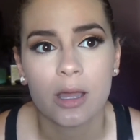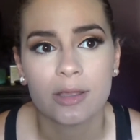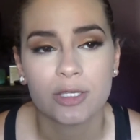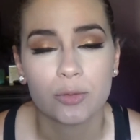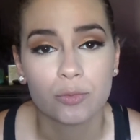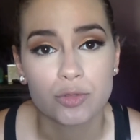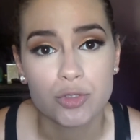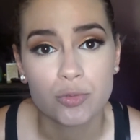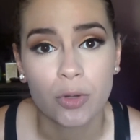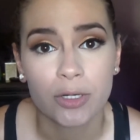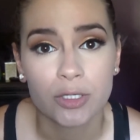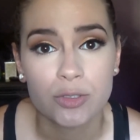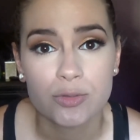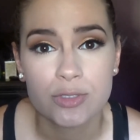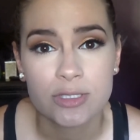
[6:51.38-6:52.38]
you do want
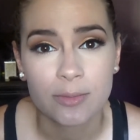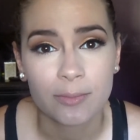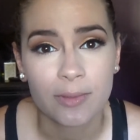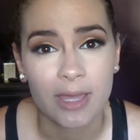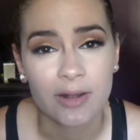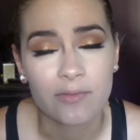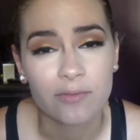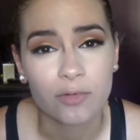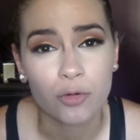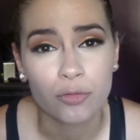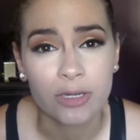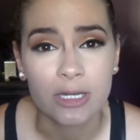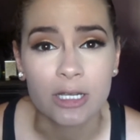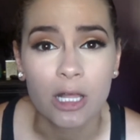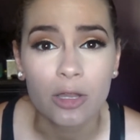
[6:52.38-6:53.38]
to use some kind of
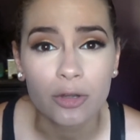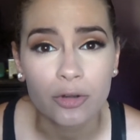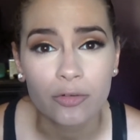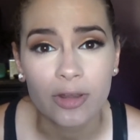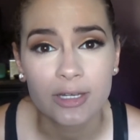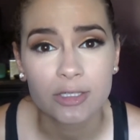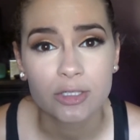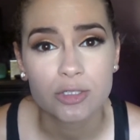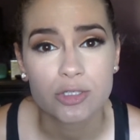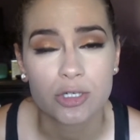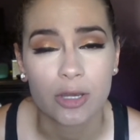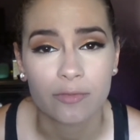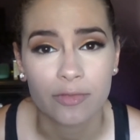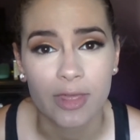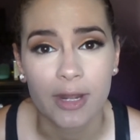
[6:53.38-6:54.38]
green color corrector to
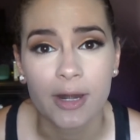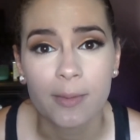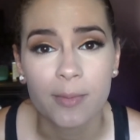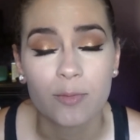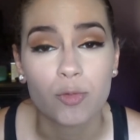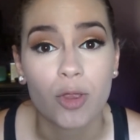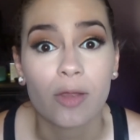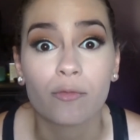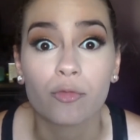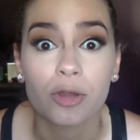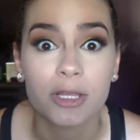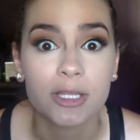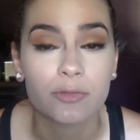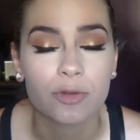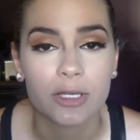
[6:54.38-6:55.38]
cover that up. If you have
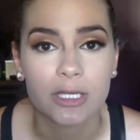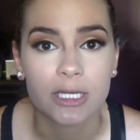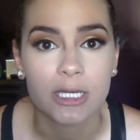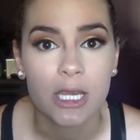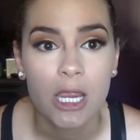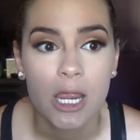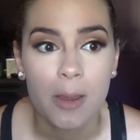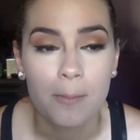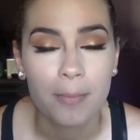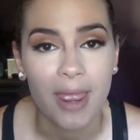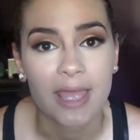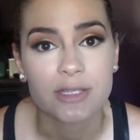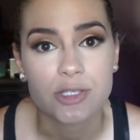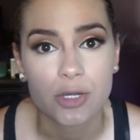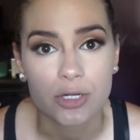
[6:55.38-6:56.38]
really
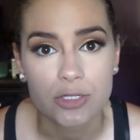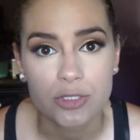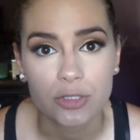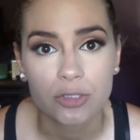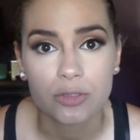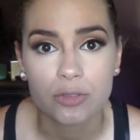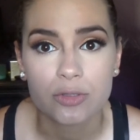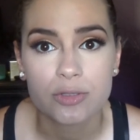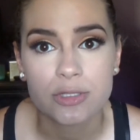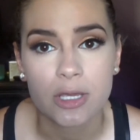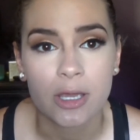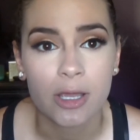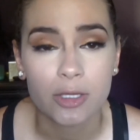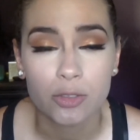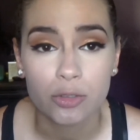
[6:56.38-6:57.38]
bad dark circles,
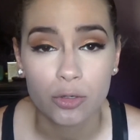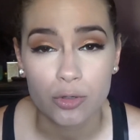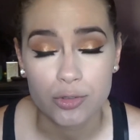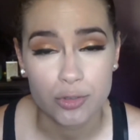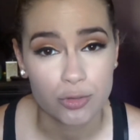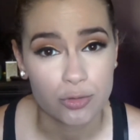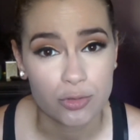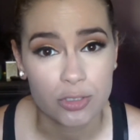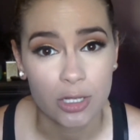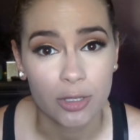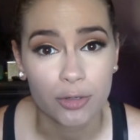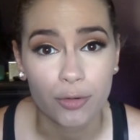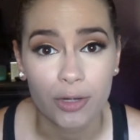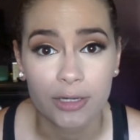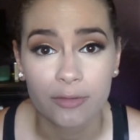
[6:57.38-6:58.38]
you could also use color
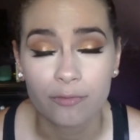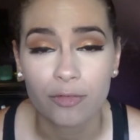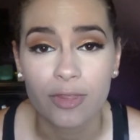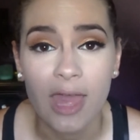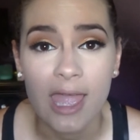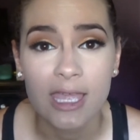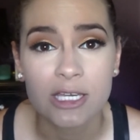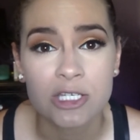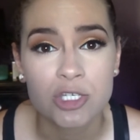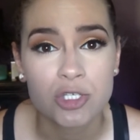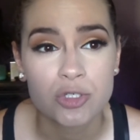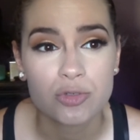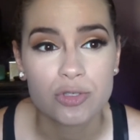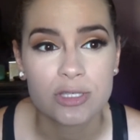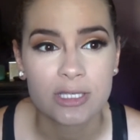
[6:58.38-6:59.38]
correcting for that, and just
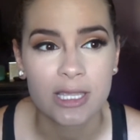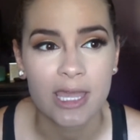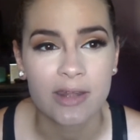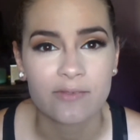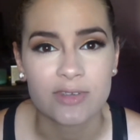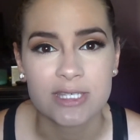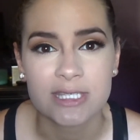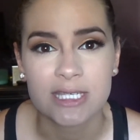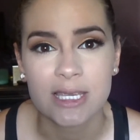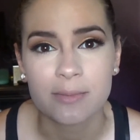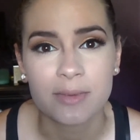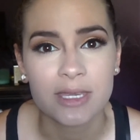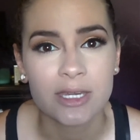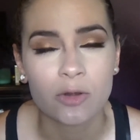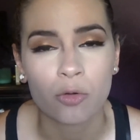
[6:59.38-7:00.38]
use kind of a
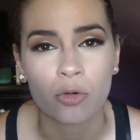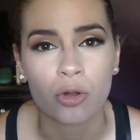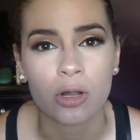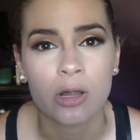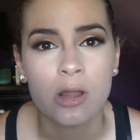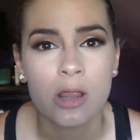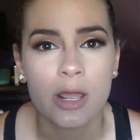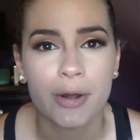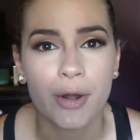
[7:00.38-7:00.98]
salmon or an